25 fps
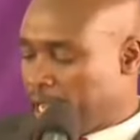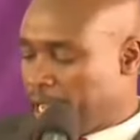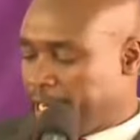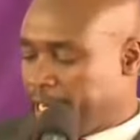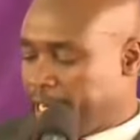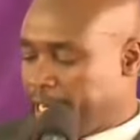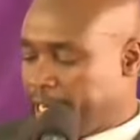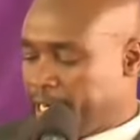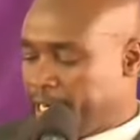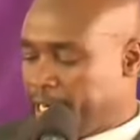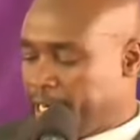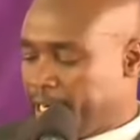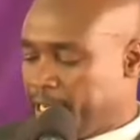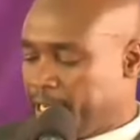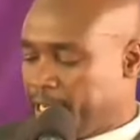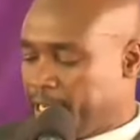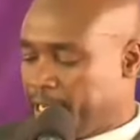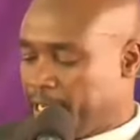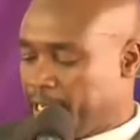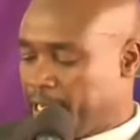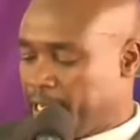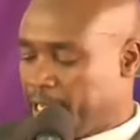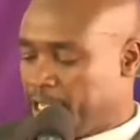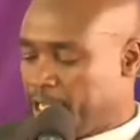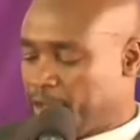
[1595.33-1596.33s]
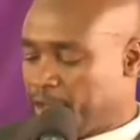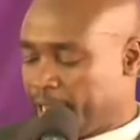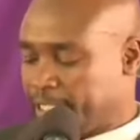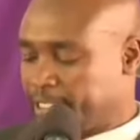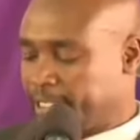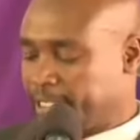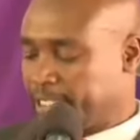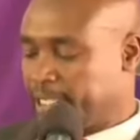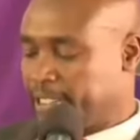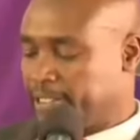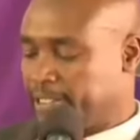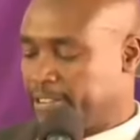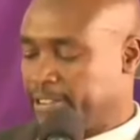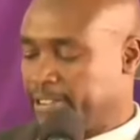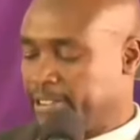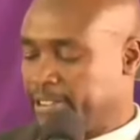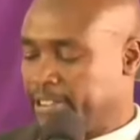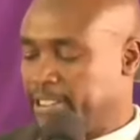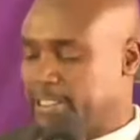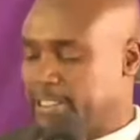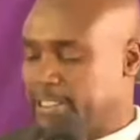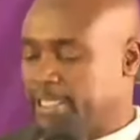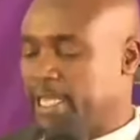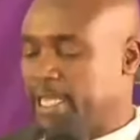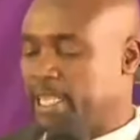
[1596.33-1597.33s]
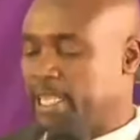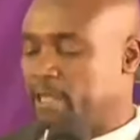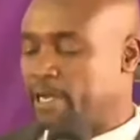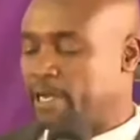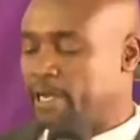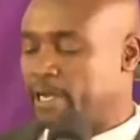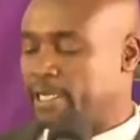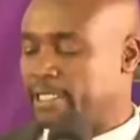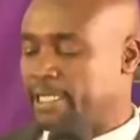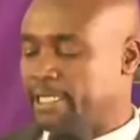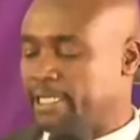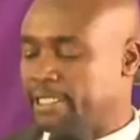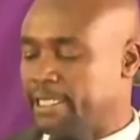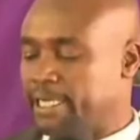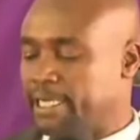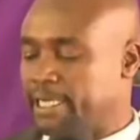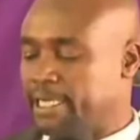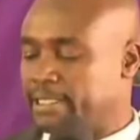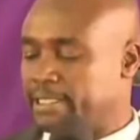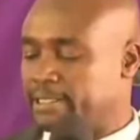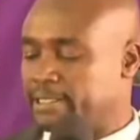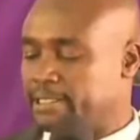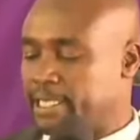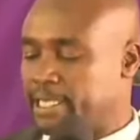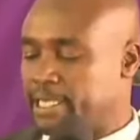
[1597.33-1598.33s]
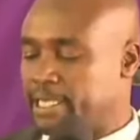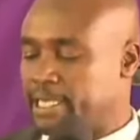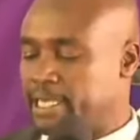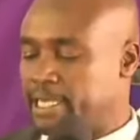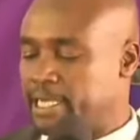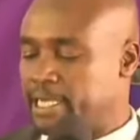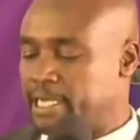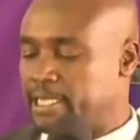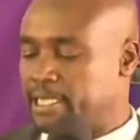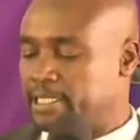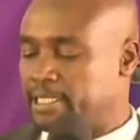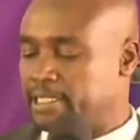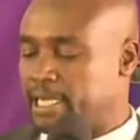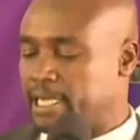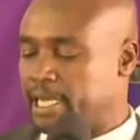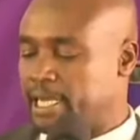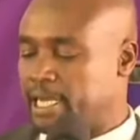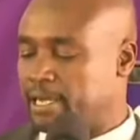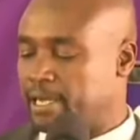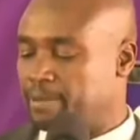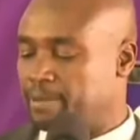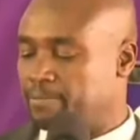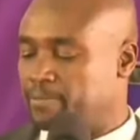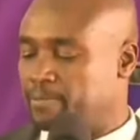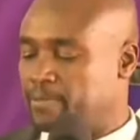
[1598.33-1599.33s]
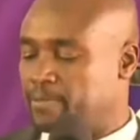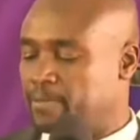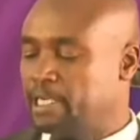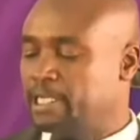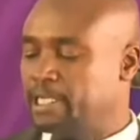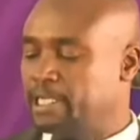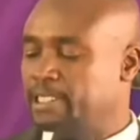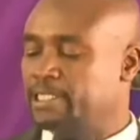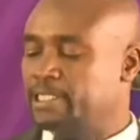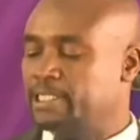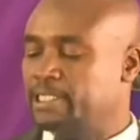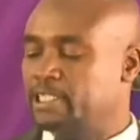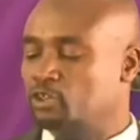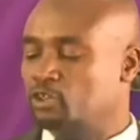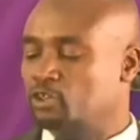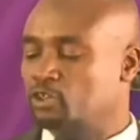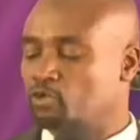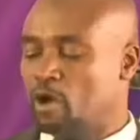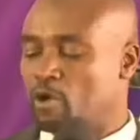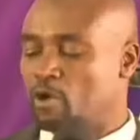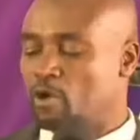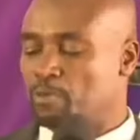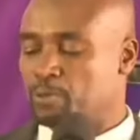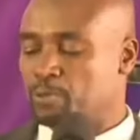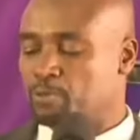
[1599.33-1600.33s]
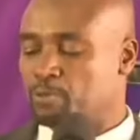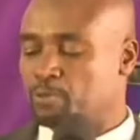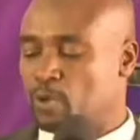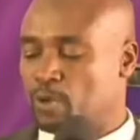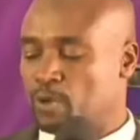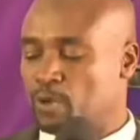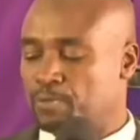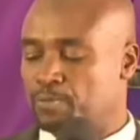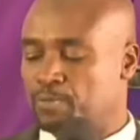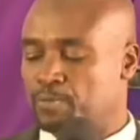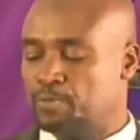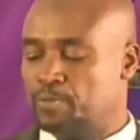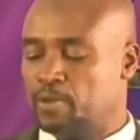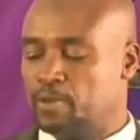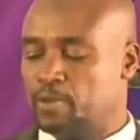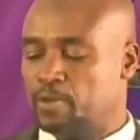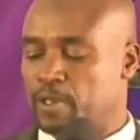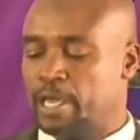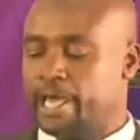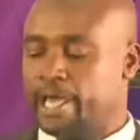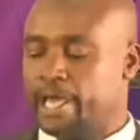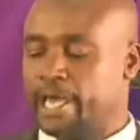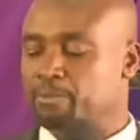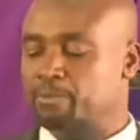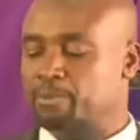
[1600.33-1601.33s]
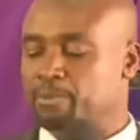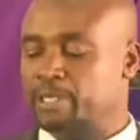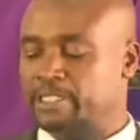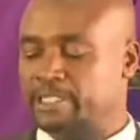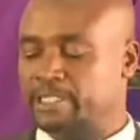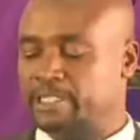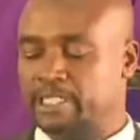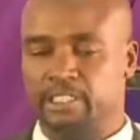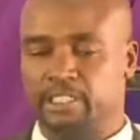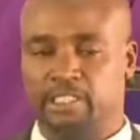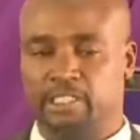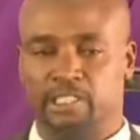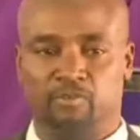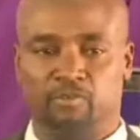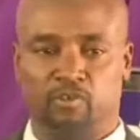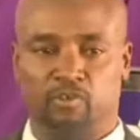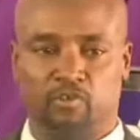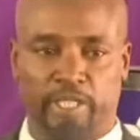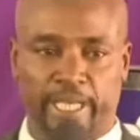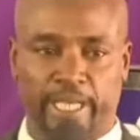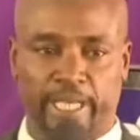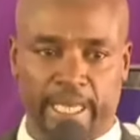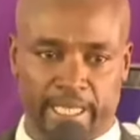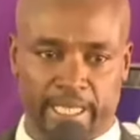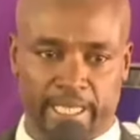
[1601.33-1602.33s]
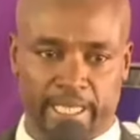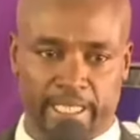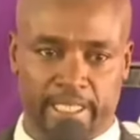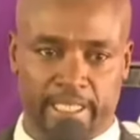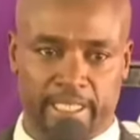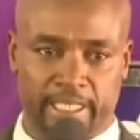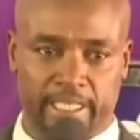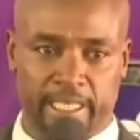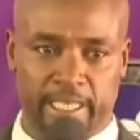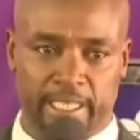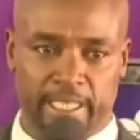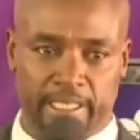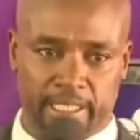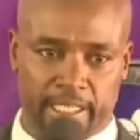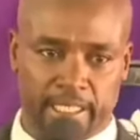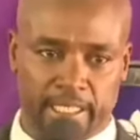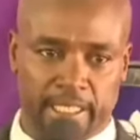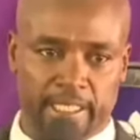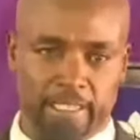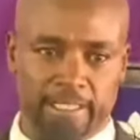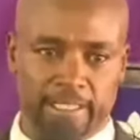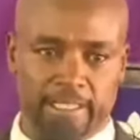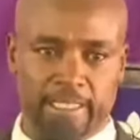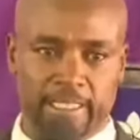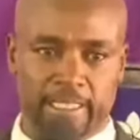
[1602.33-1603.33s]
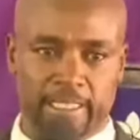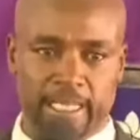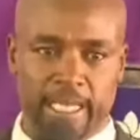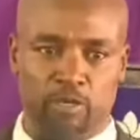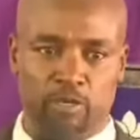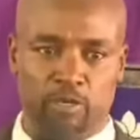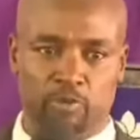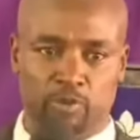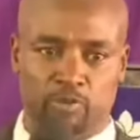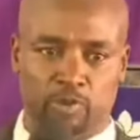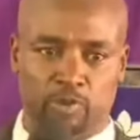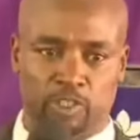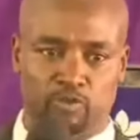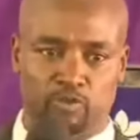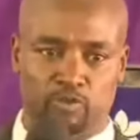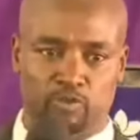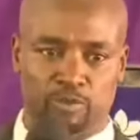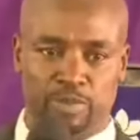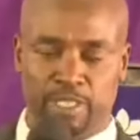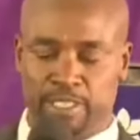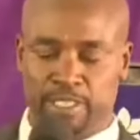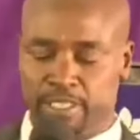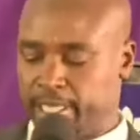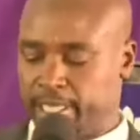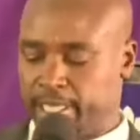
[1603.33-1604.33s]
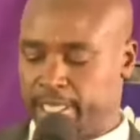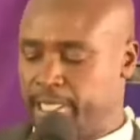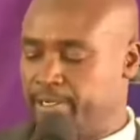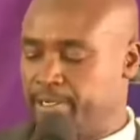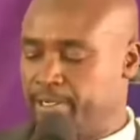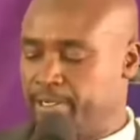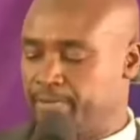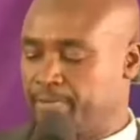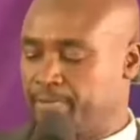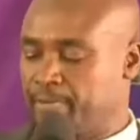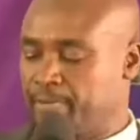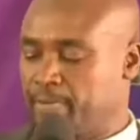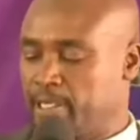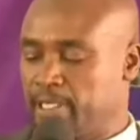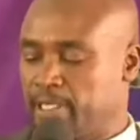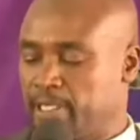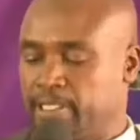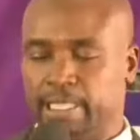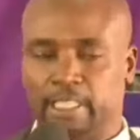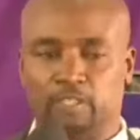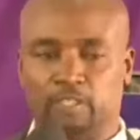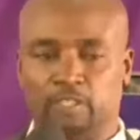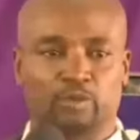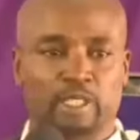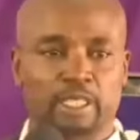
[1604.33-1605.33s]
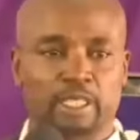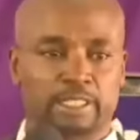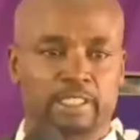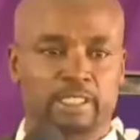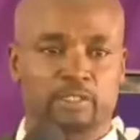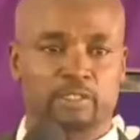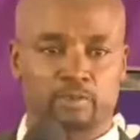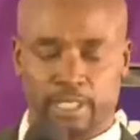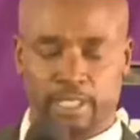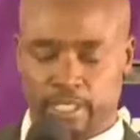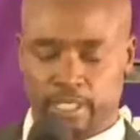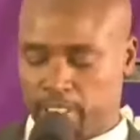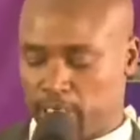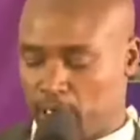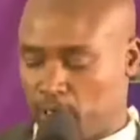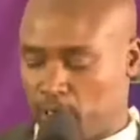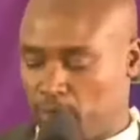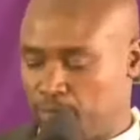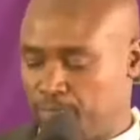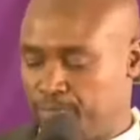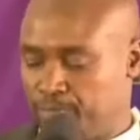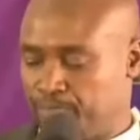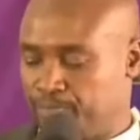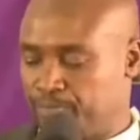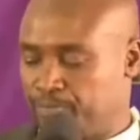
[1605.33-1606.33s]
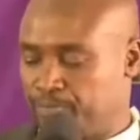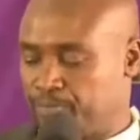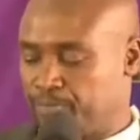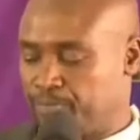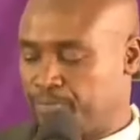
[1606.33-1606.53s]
And then, Your Excellency, the other one that they are saying is listen to our people and be sensitive to their needs. I think it is in line with what you've been saying, that we listen to the ground.